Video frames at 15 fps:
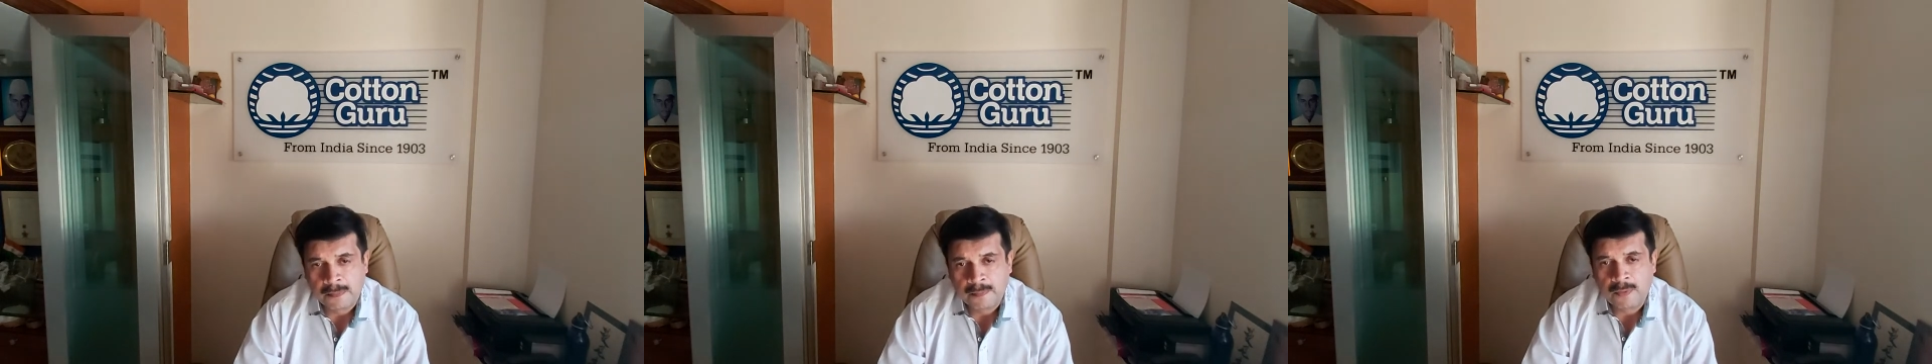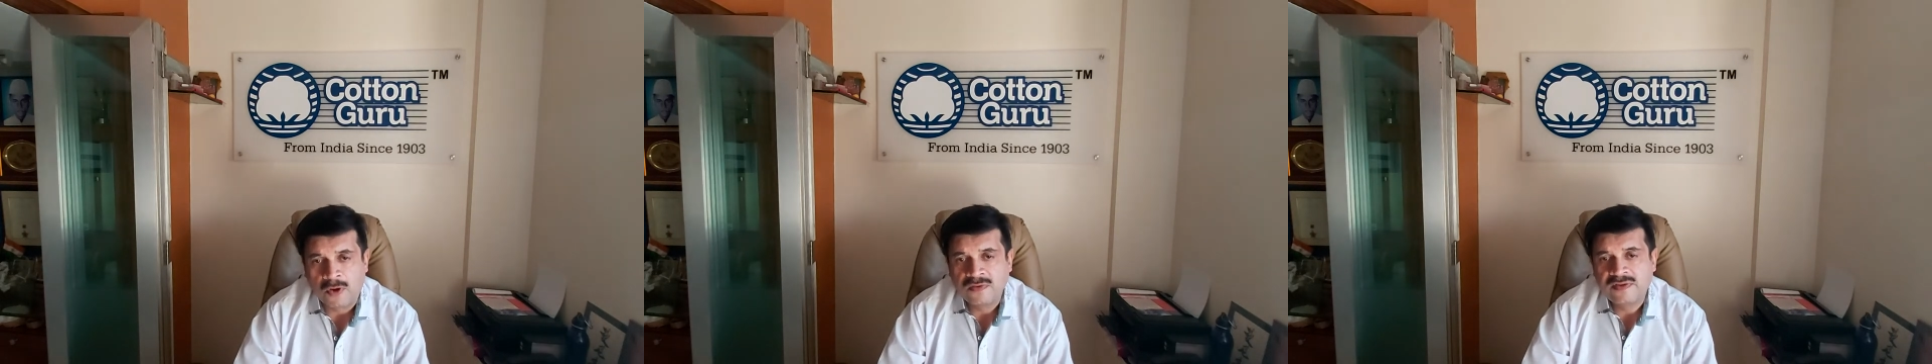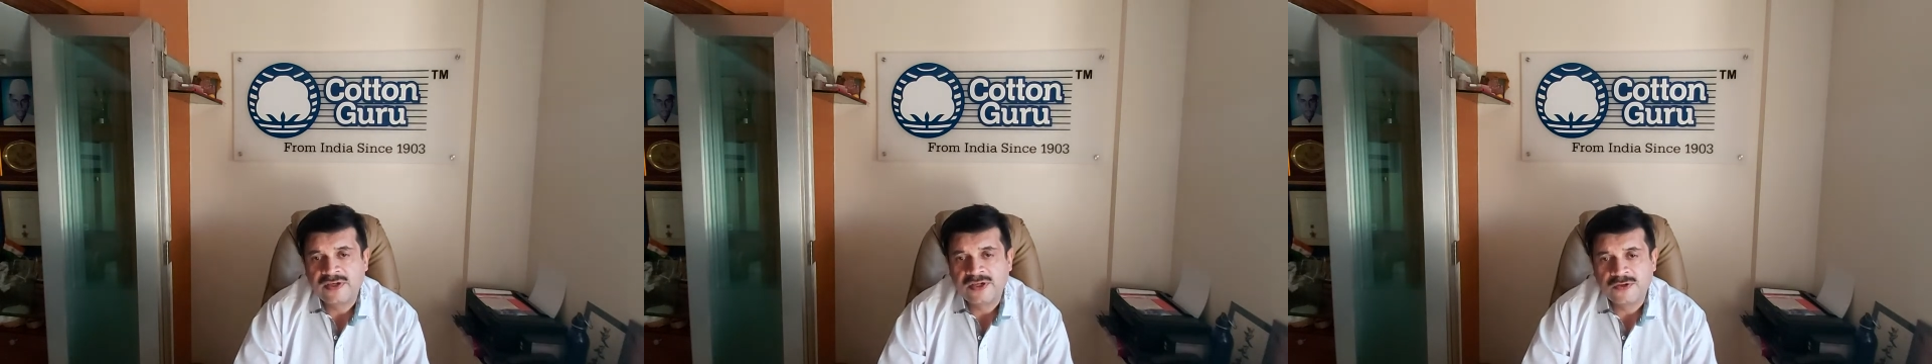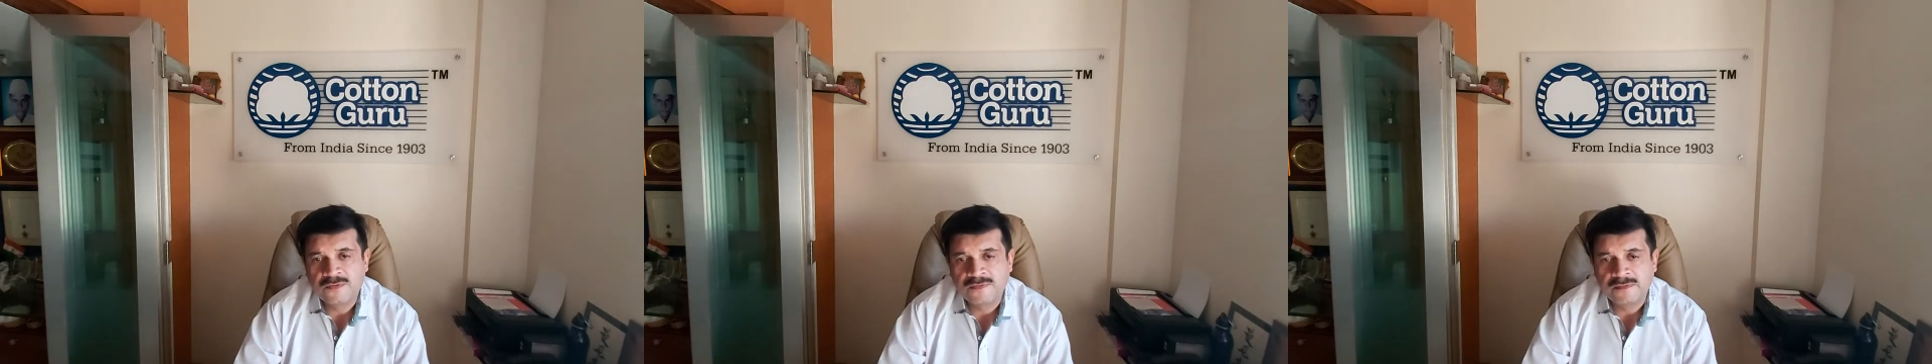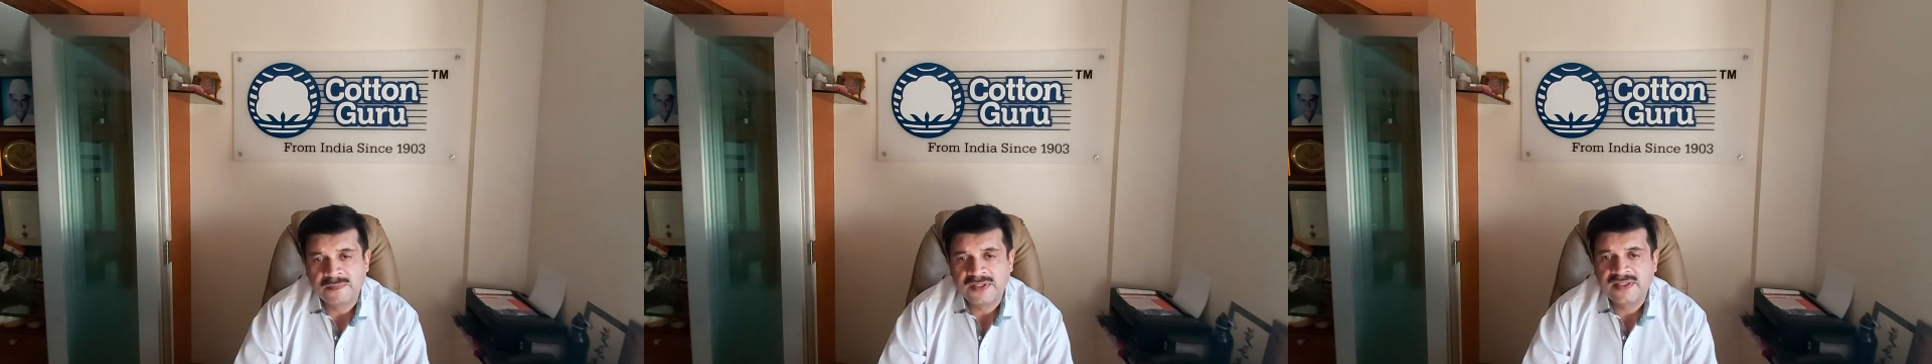
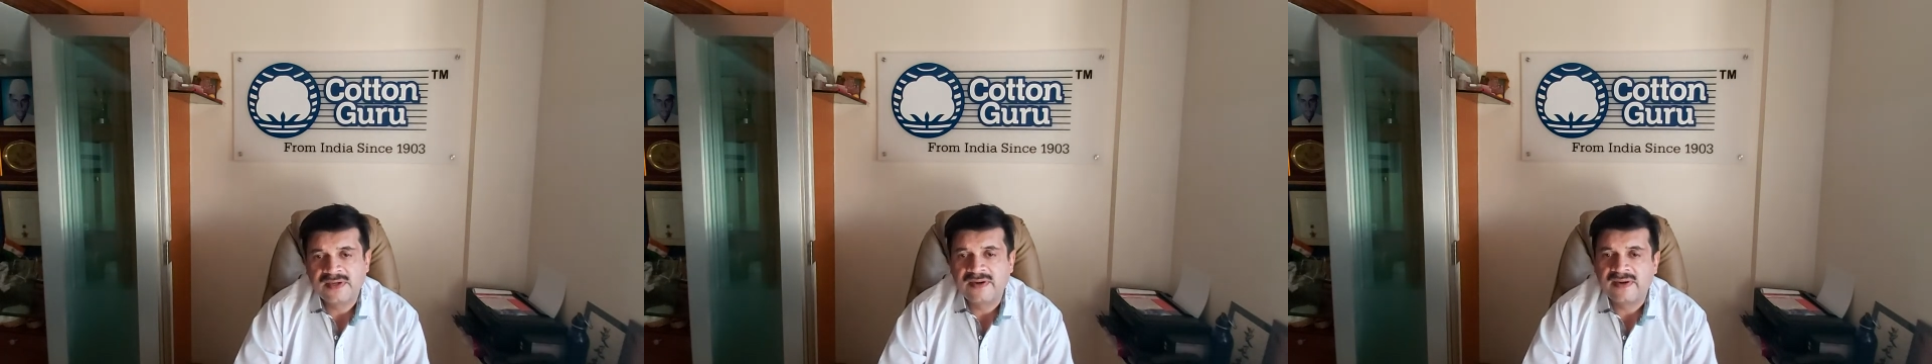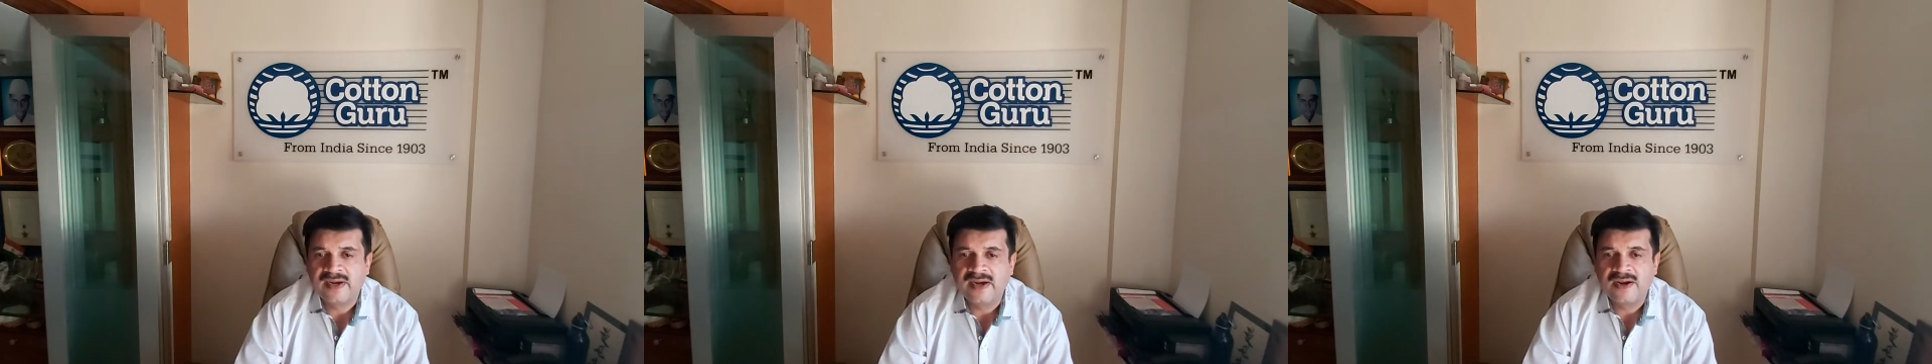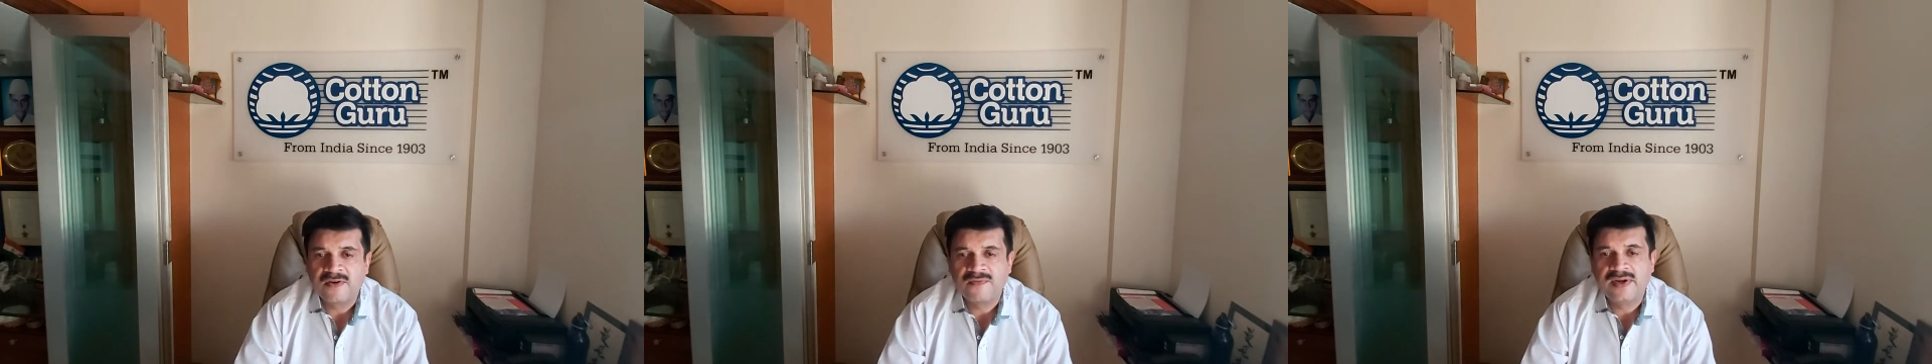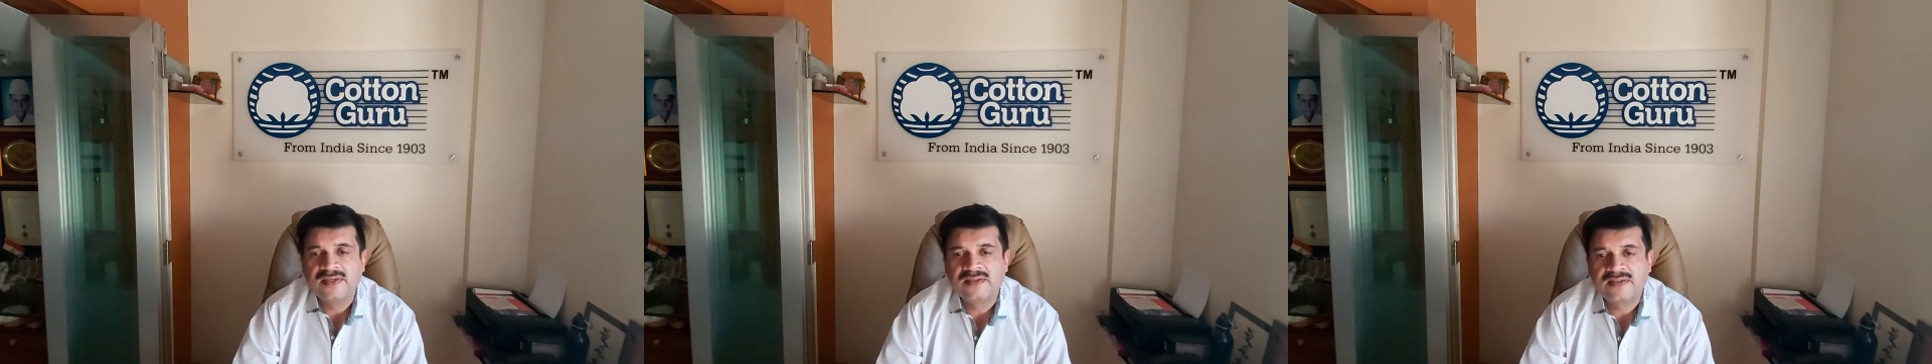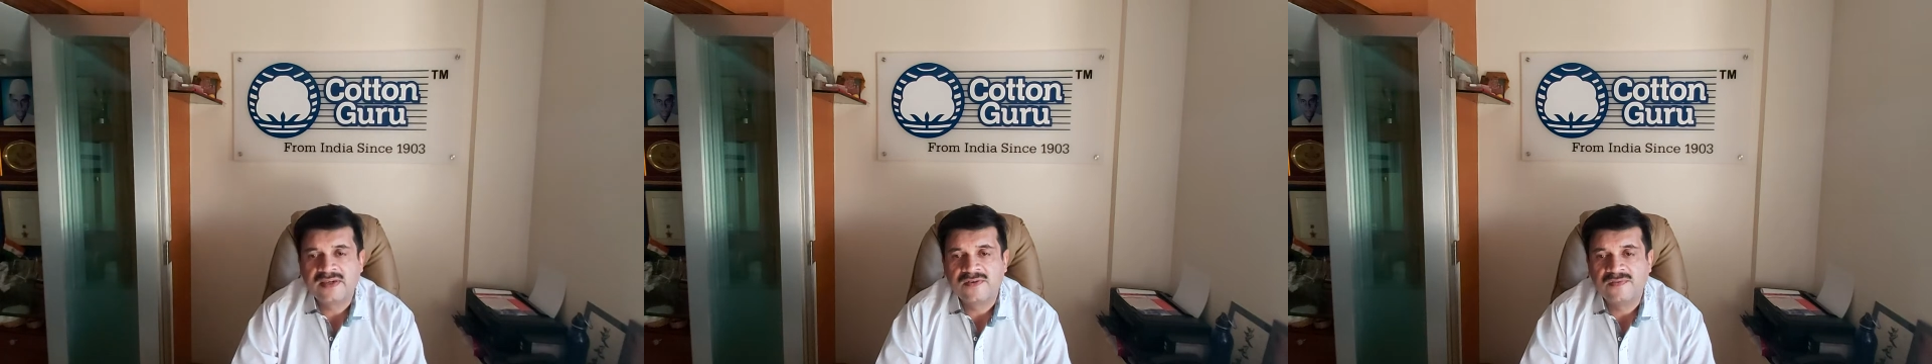positive budgetary
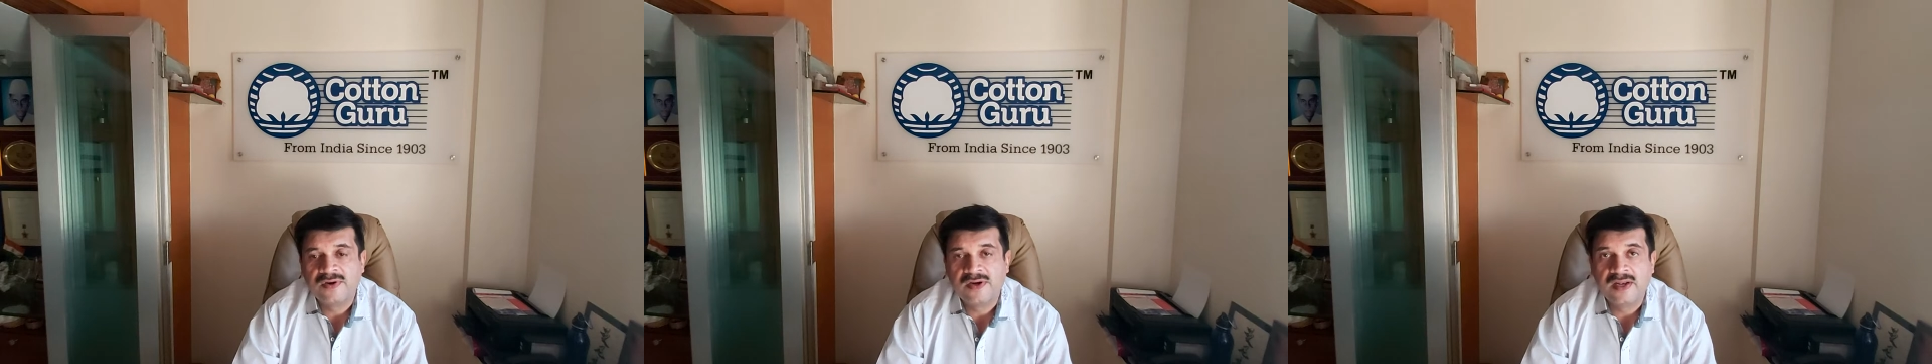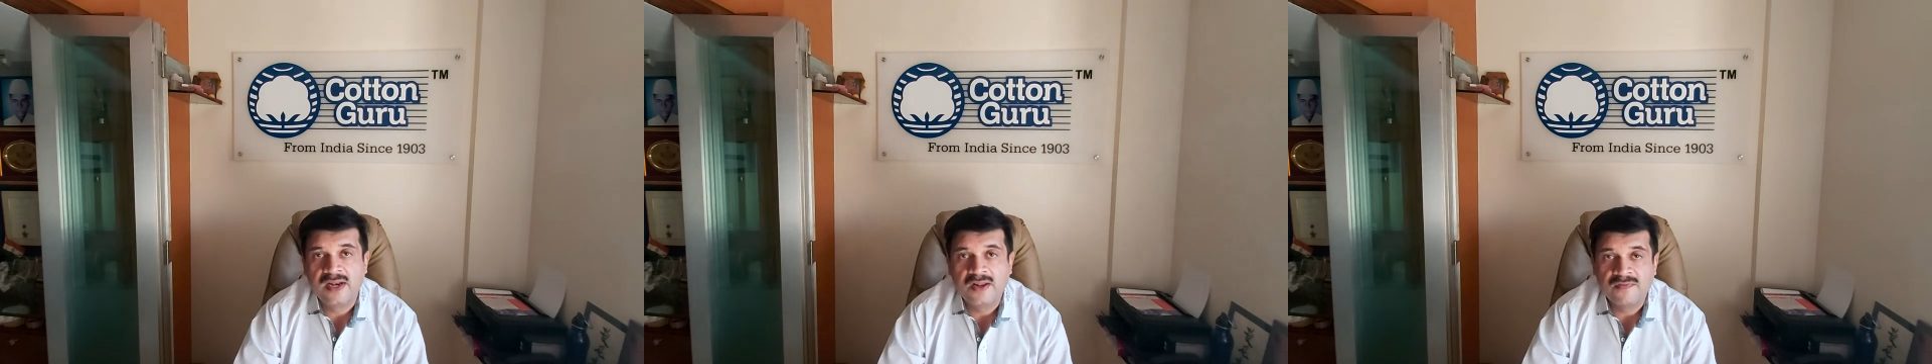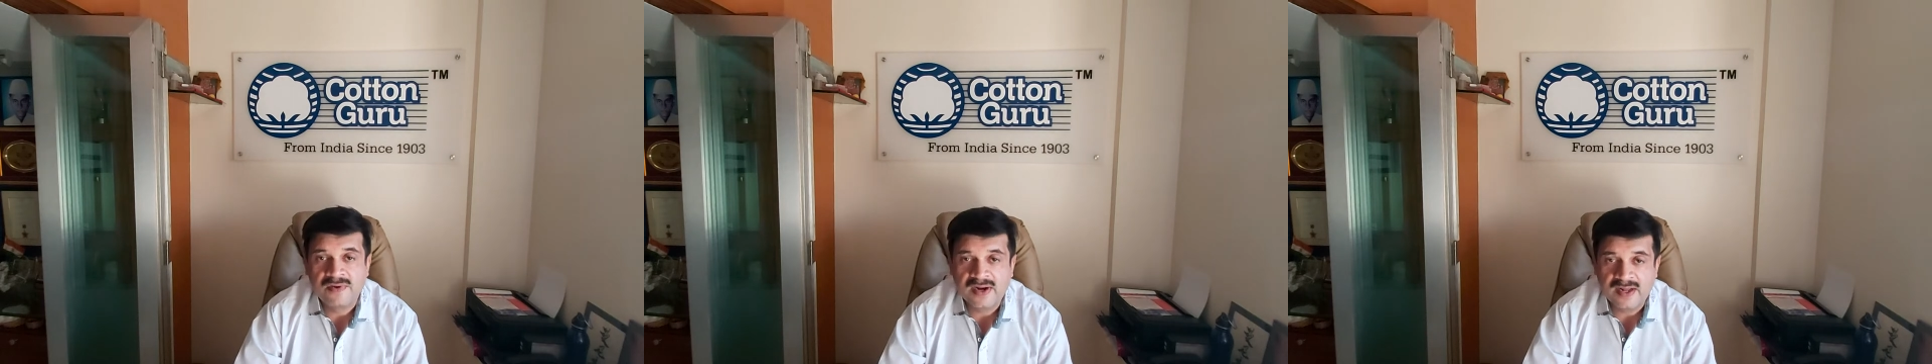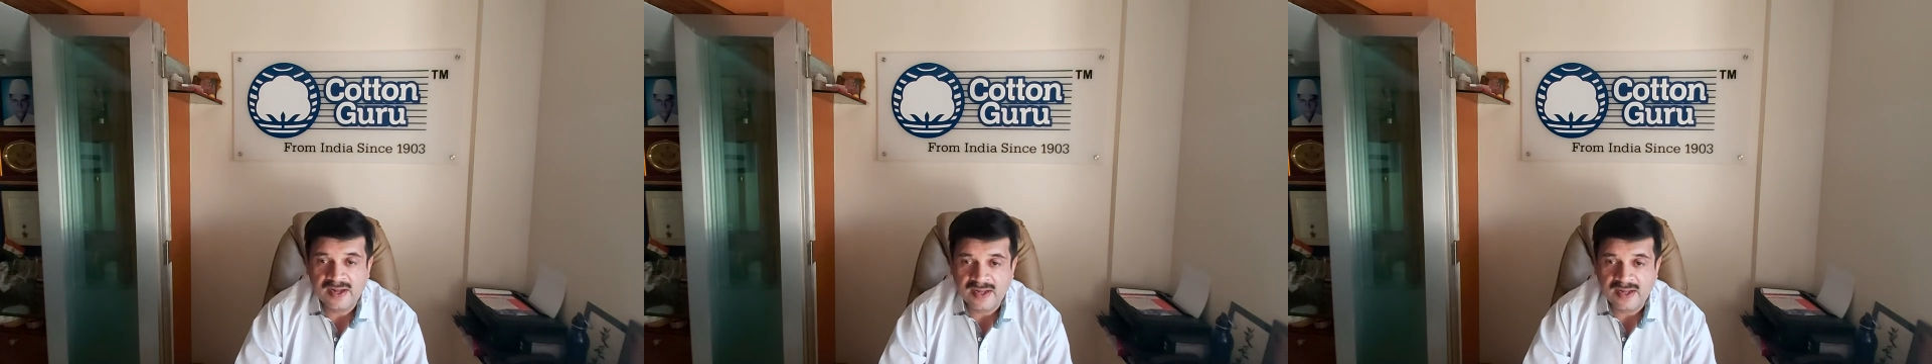intervention will deliver